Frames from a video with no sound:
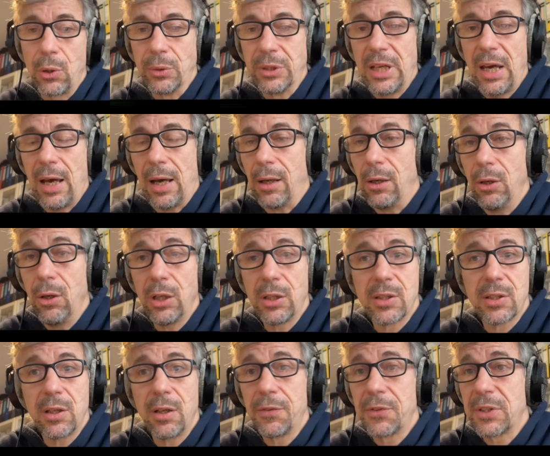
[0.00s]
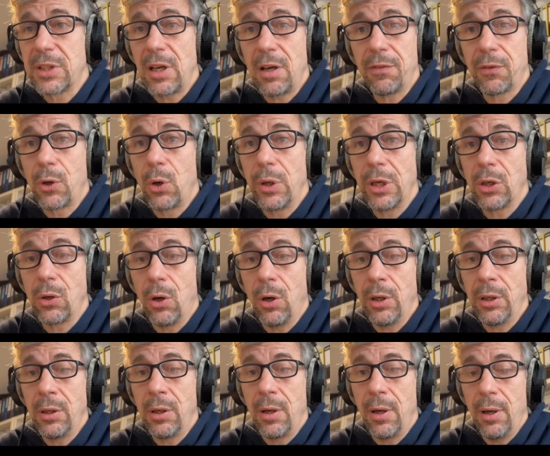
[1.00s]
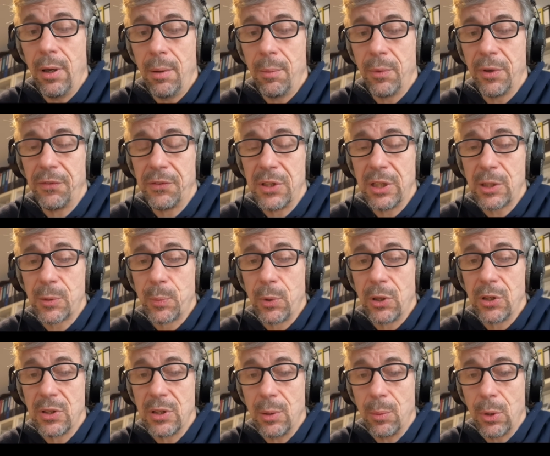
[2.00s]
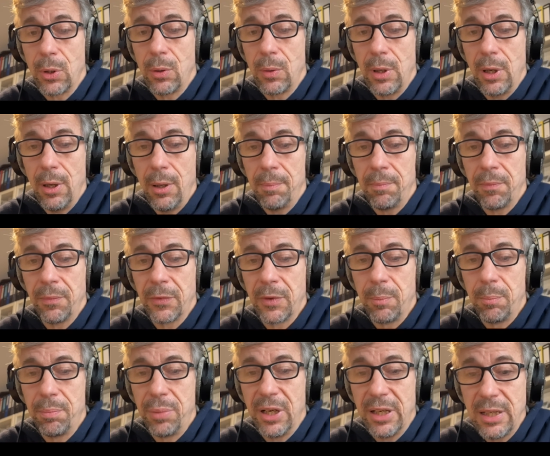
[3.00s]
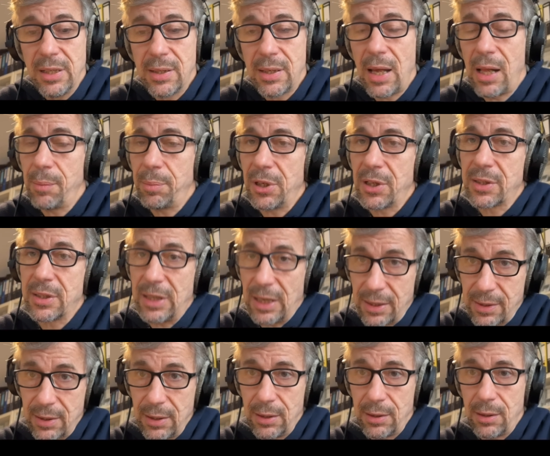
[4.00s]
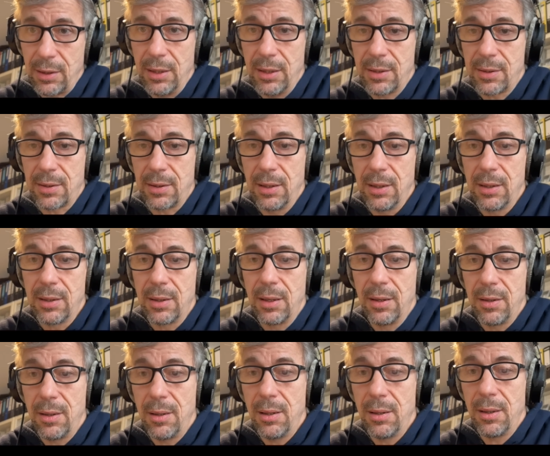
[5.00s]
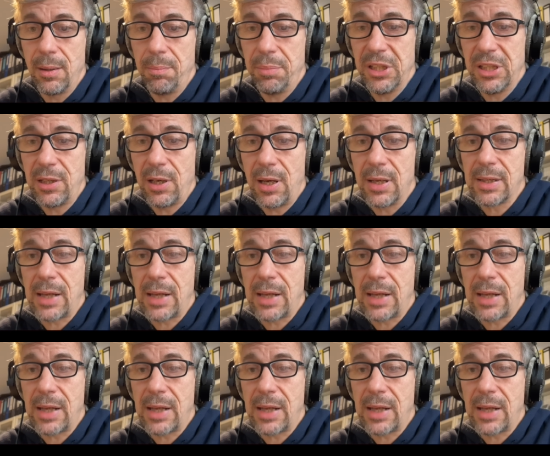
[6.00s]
yeah, lots of stuff going on with 6.0. Please help us test it. The beta is